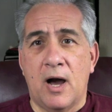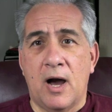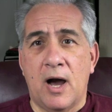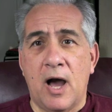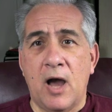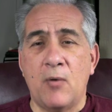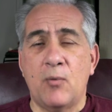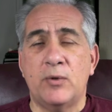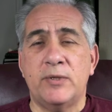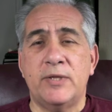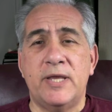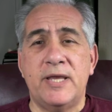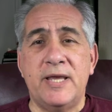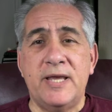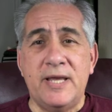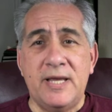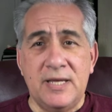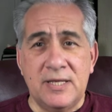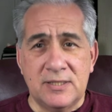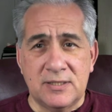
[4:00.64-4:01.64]
I would
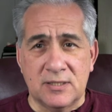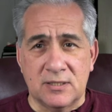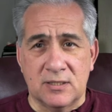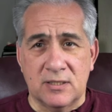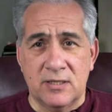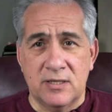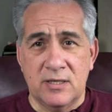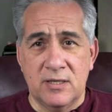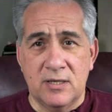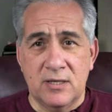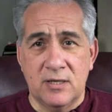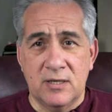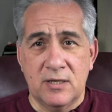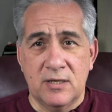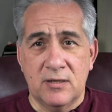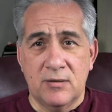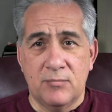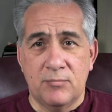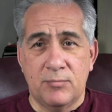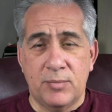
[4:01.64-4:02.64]
easily
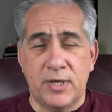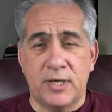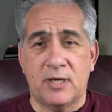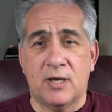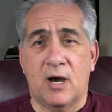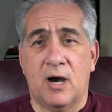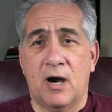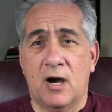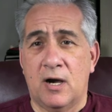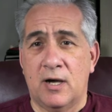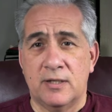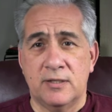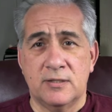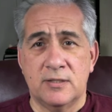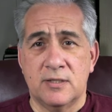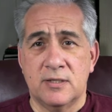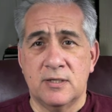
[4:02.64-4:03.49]
be conned.